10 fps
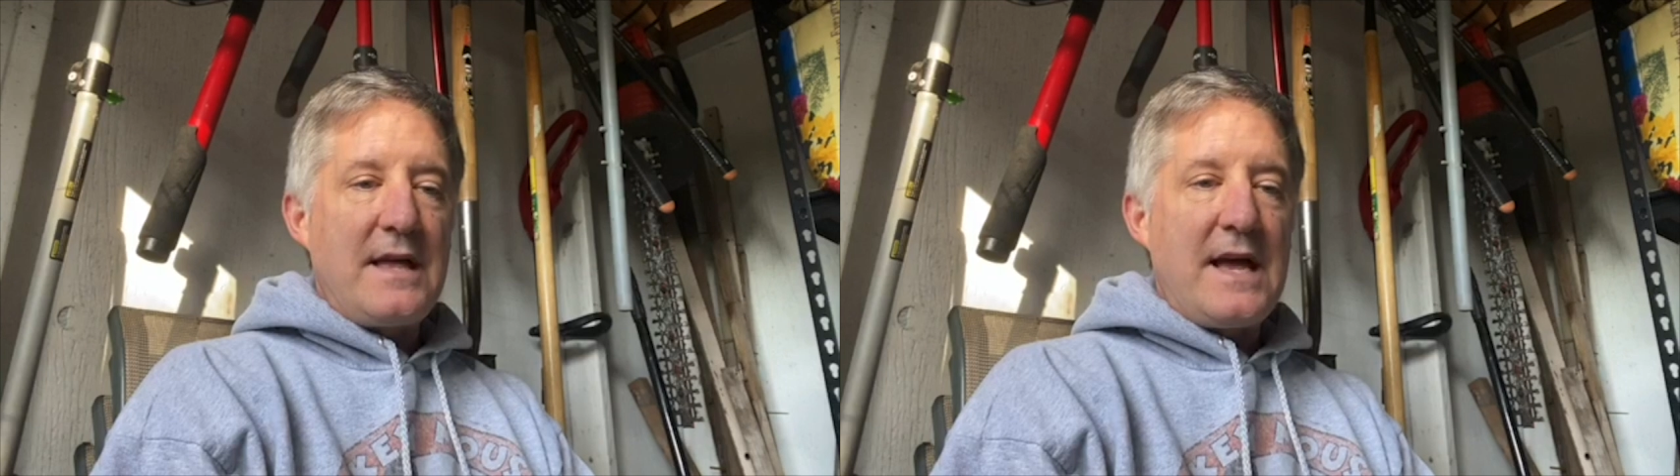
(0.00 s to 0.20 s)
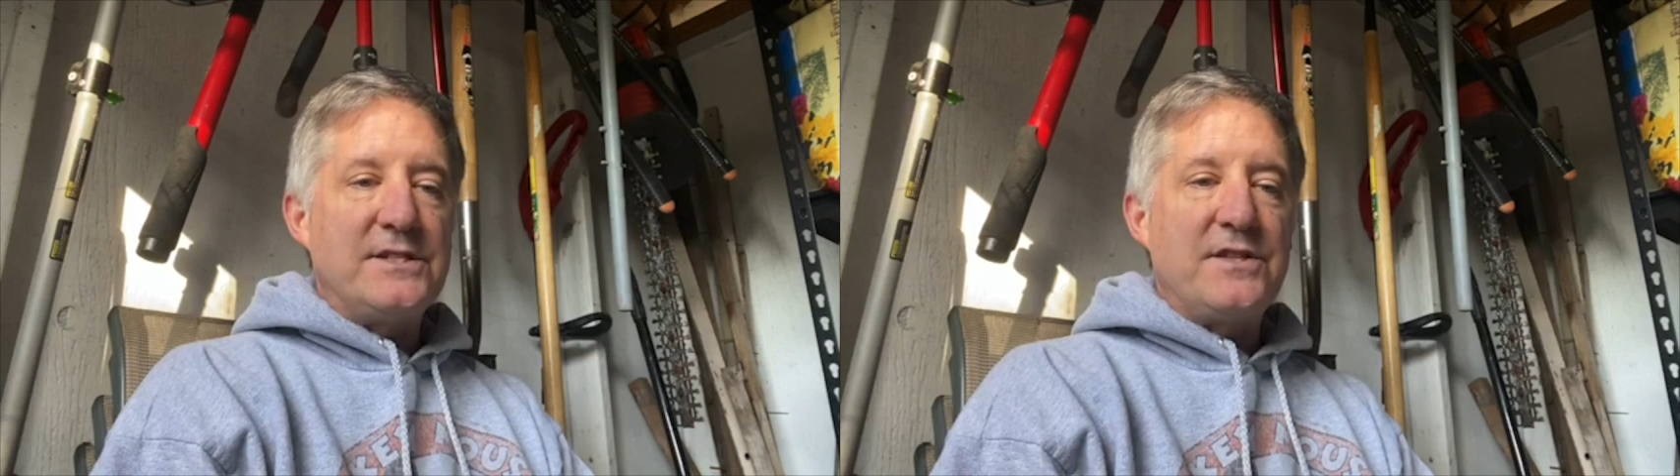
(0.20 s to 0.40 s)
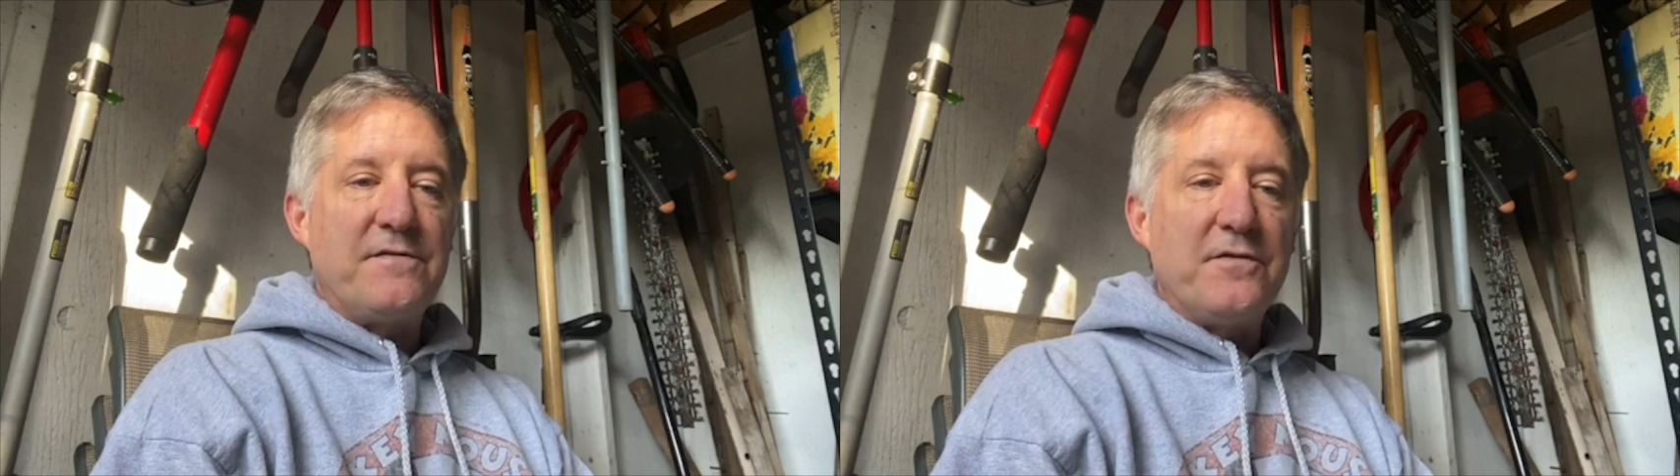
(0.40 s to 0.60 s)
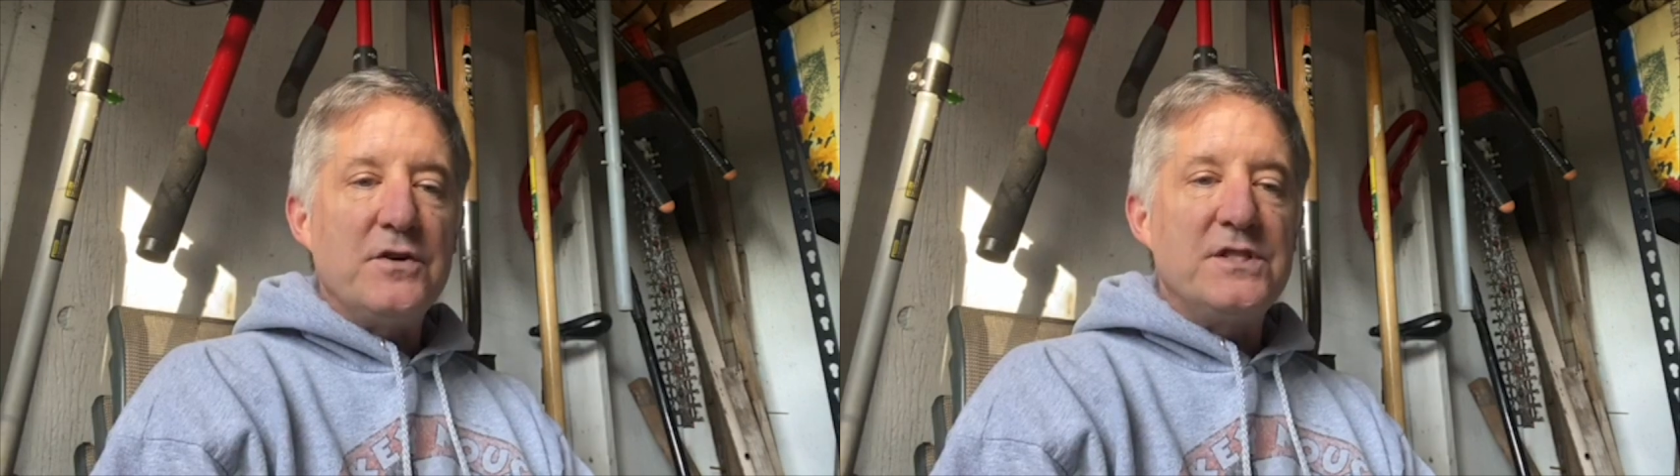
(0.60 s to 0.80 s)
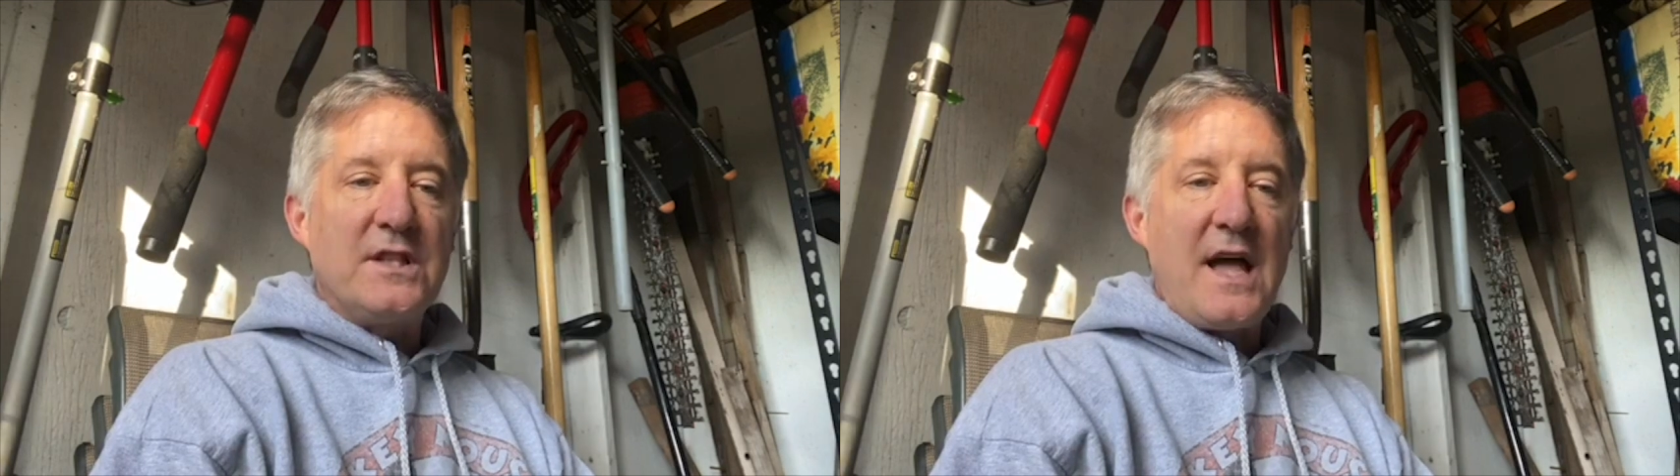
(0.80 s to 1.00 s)
as the
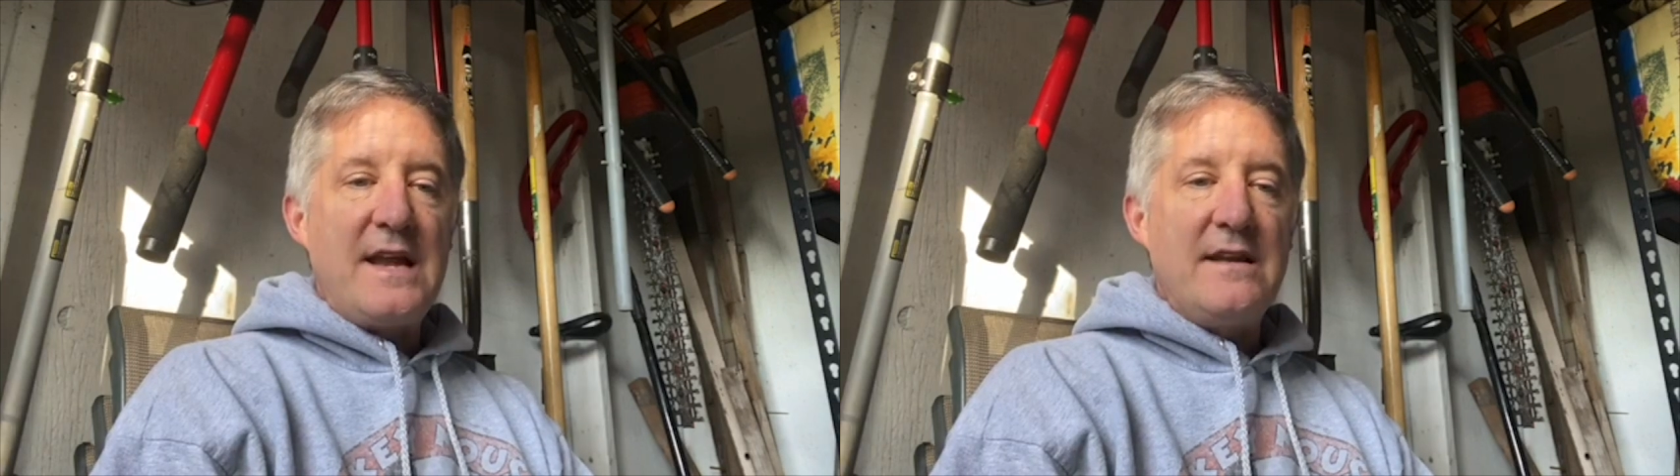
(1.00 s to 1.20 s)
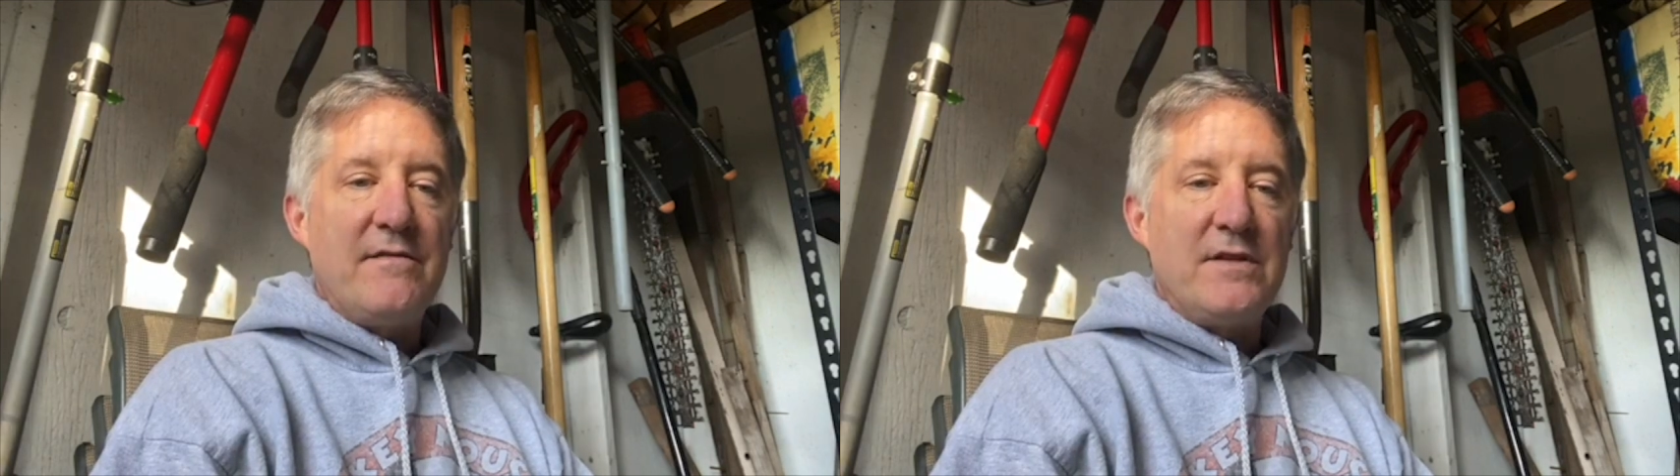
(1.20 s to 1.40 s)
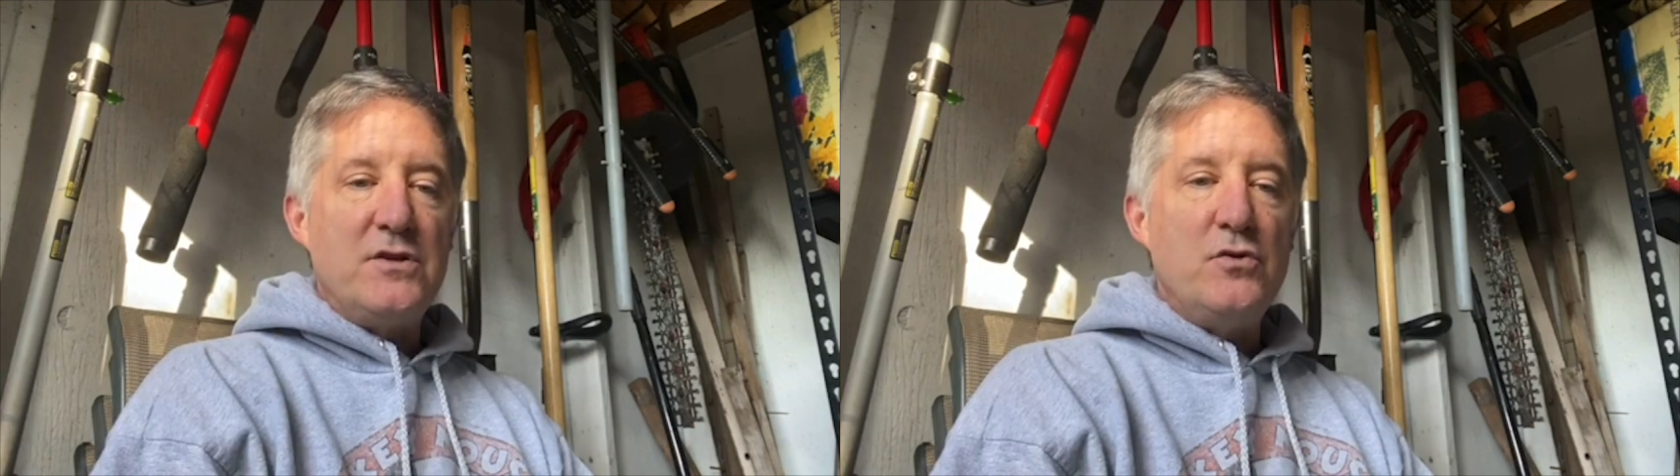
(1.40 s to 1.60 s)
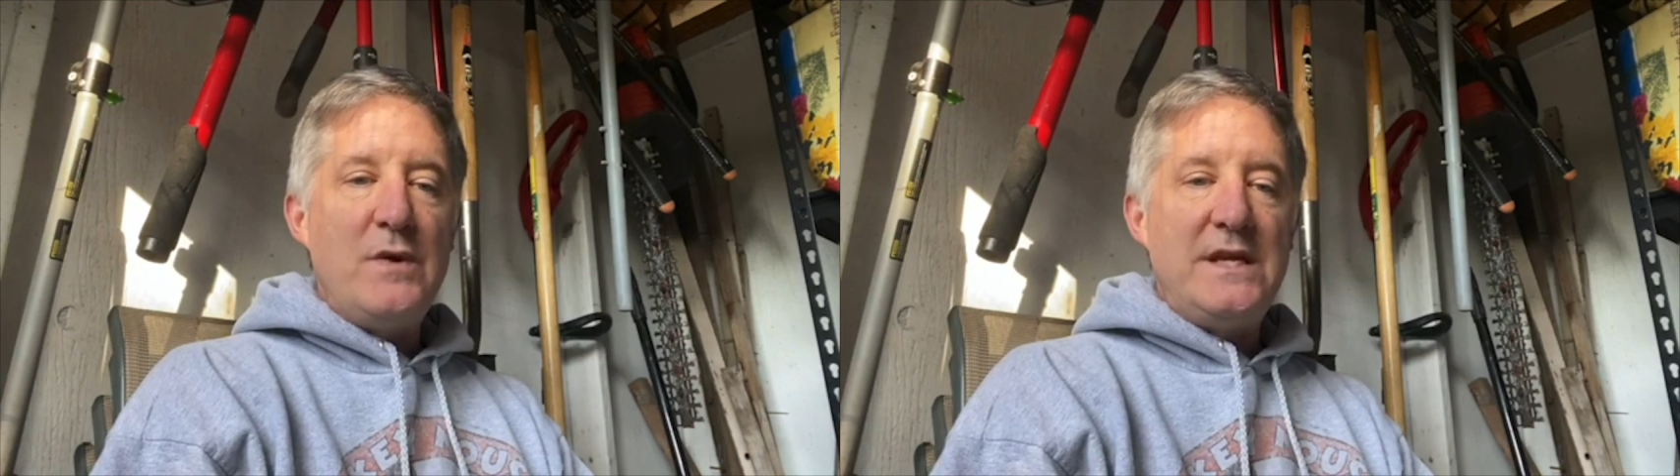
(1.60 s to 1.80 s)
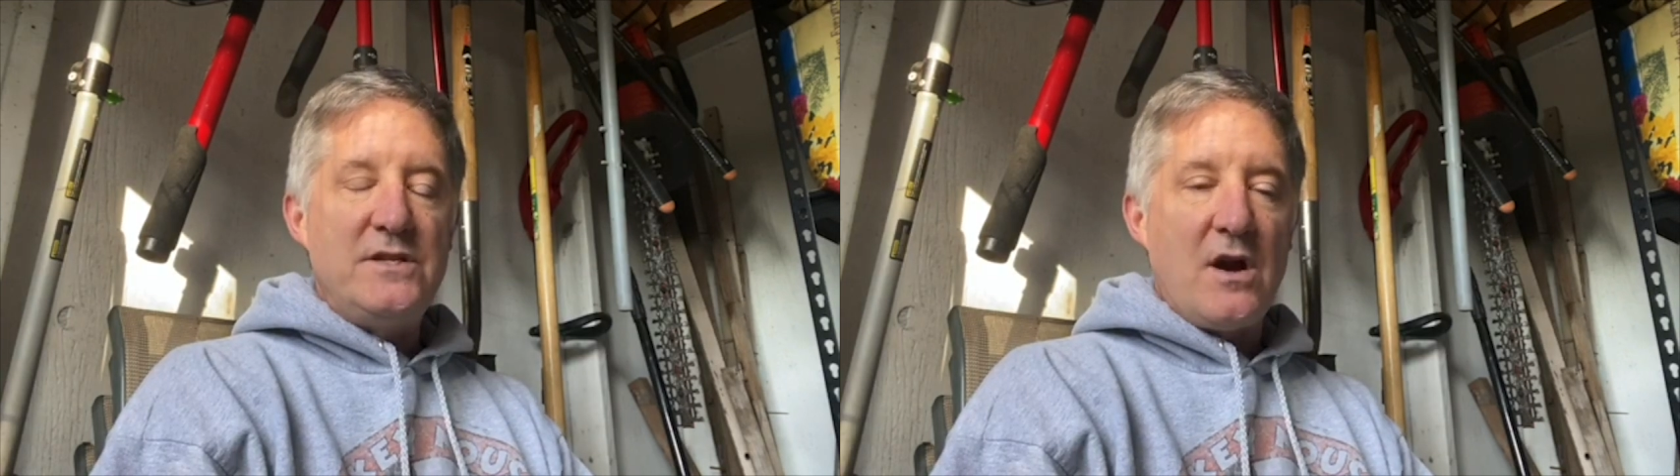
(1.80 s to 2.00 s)
first light of the new
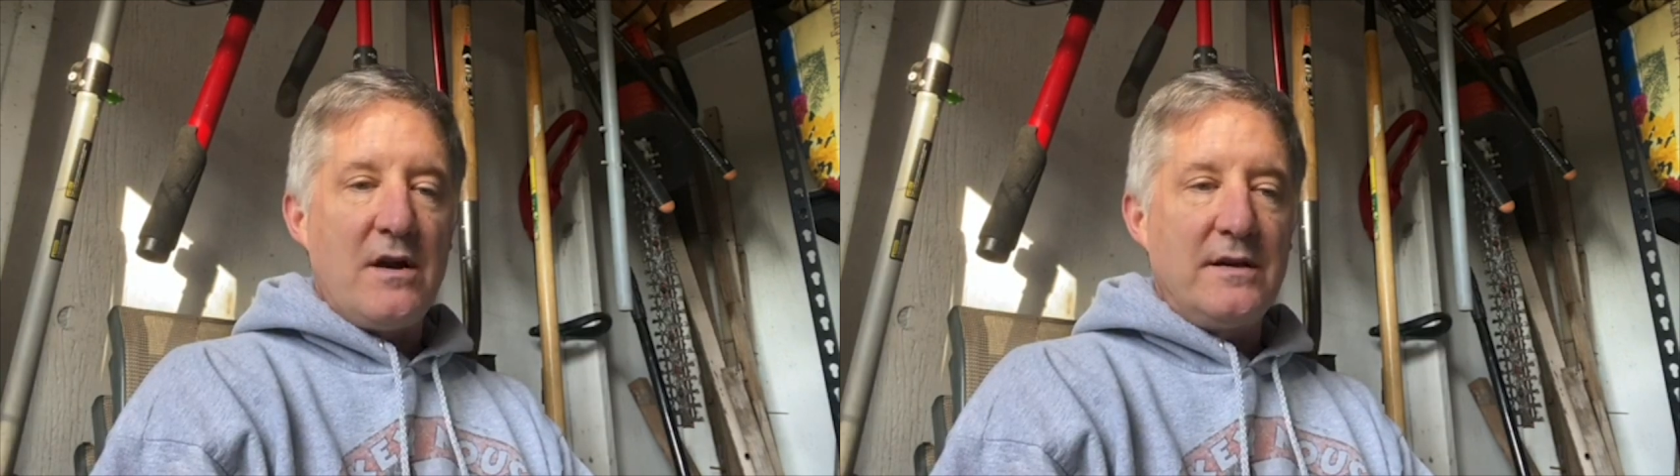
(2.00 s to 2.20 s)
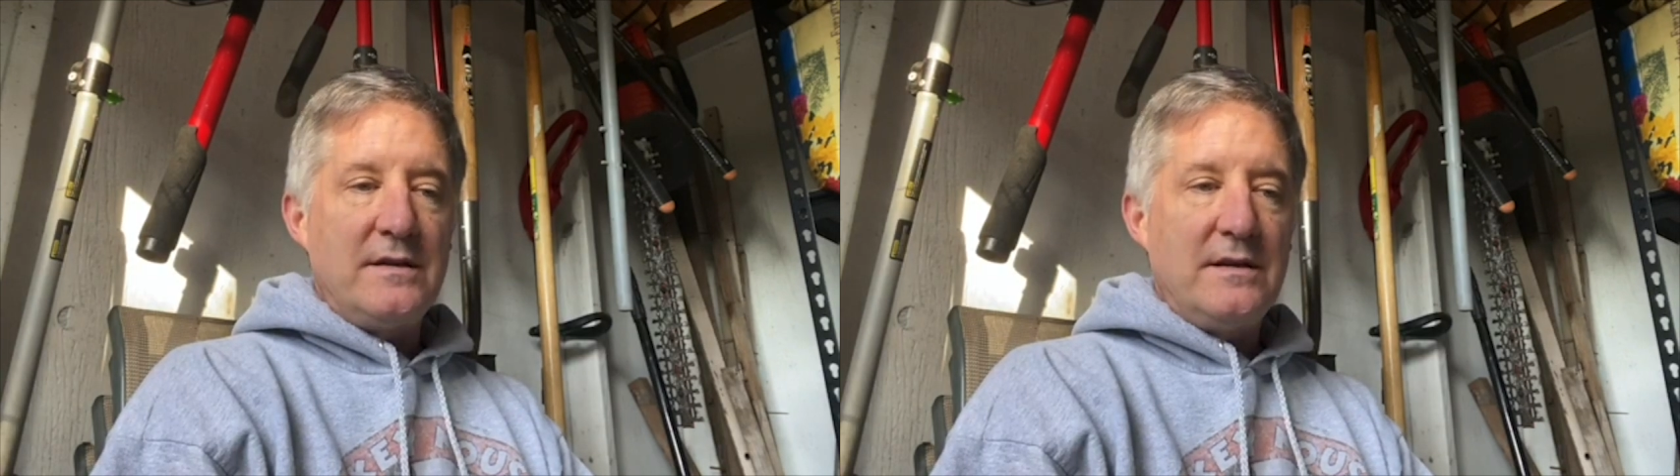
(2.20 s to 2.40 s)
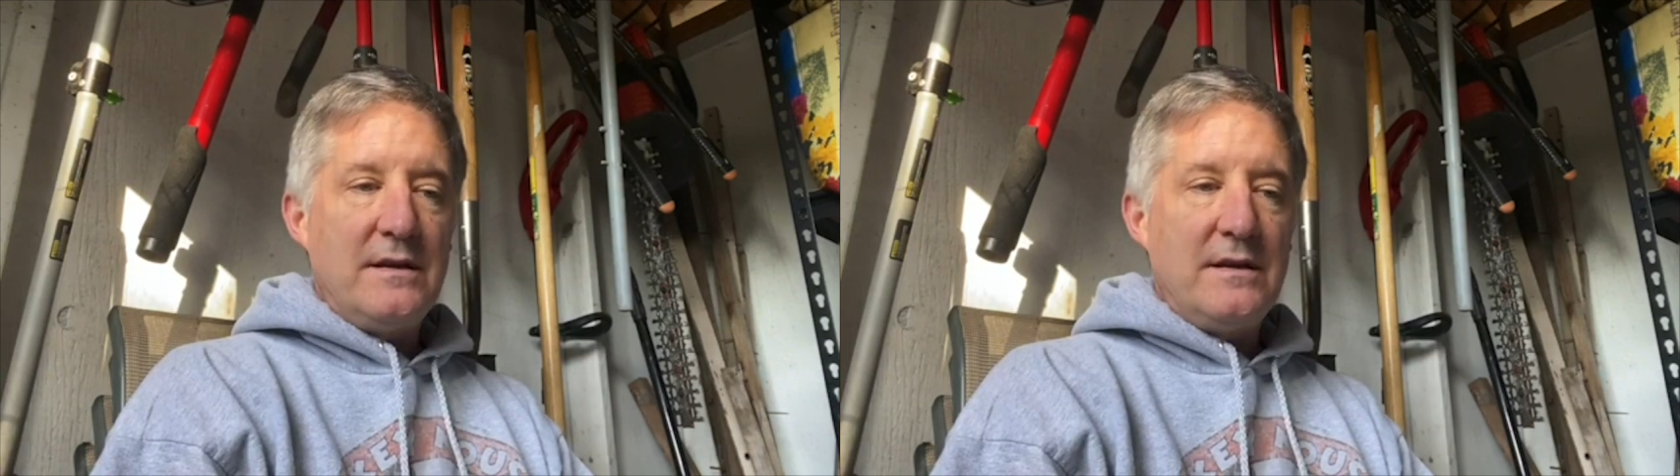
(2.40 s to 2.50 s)
week dawned,